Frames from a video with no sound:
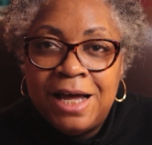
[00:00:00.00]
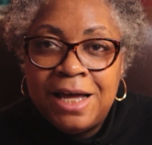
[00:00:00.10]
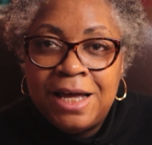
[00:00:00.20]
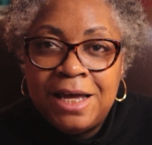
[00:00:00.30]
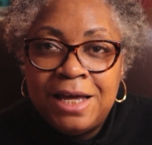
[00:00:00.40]

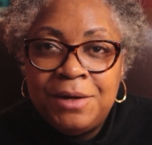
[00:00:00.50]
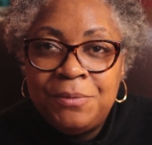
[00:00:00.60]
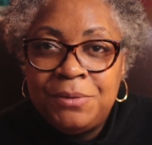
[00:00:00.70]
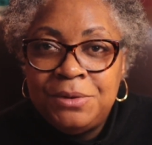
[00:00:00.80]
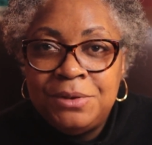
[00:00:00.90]
I
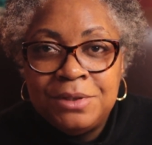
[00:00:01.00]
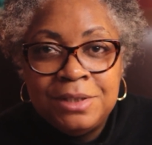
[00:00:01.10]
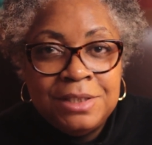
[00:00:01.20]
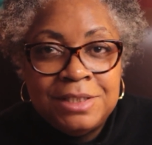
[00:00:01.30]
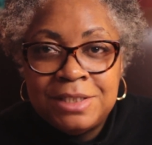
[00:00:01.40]

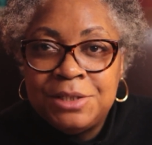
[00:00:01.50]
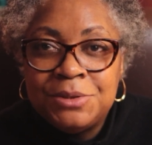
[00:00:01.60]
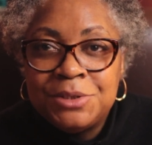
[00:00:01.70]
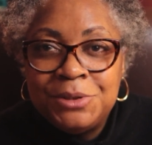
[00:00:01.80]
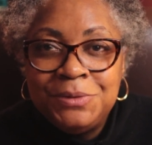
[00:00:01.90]
will see
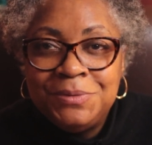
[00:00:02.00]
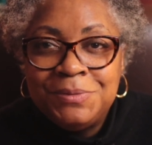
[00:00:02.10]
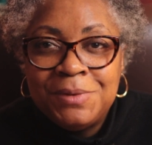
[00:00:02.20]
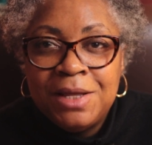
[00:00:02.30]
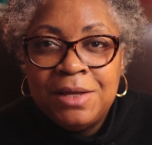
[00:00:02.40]
you soon.
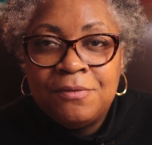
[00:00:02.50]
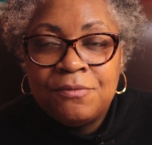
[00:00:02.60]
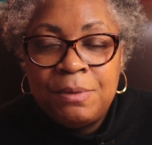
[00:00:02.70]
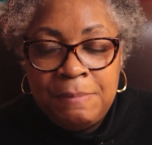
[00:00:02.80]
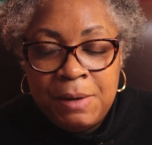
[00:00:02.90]

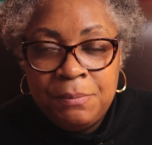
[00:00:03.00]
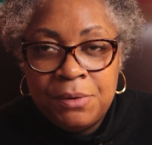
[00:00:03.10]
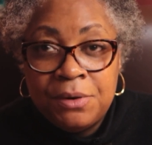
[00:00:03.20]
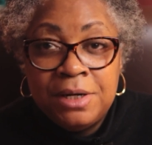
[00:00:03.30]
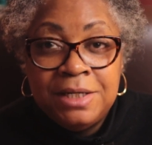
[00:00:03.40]

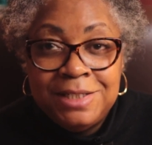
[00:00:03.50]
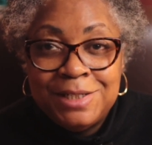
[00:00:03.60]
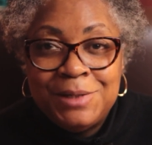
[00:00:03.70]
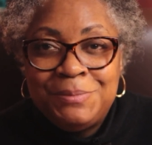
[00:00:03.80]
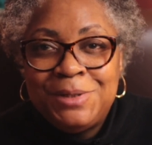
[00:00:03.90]
Remember,
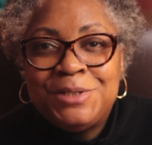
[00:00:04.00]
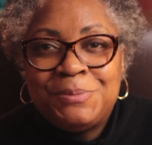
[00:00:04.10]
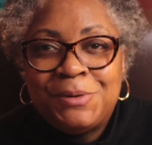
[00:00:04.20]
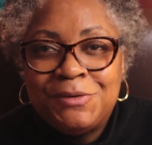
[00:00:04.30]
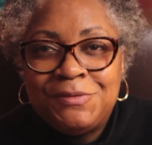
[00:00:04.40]
done beats
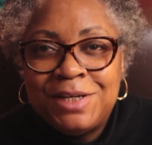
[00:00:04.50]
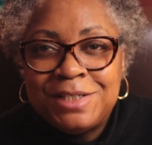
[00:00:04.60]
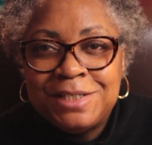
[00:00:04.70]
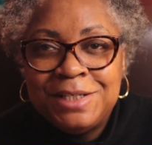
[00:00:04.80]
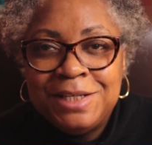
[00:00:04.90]

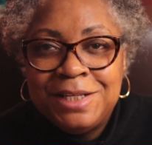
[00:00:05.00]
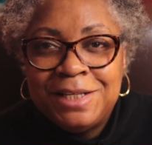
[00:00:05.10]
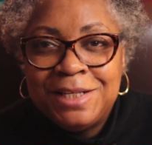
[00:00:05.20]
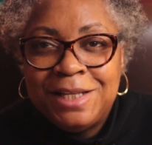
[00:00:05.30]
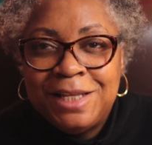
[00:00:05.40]
perfect.
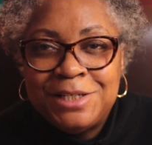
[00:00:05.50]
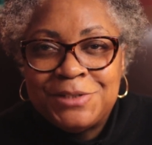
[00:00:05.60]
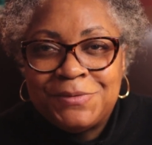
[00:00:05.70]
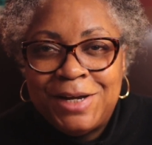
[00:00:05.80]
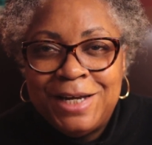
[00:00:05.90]

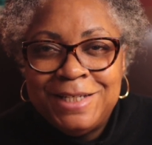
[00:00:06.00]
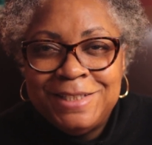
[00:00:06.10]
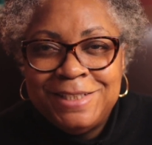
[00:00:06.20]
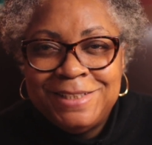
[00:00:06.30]
Let's write.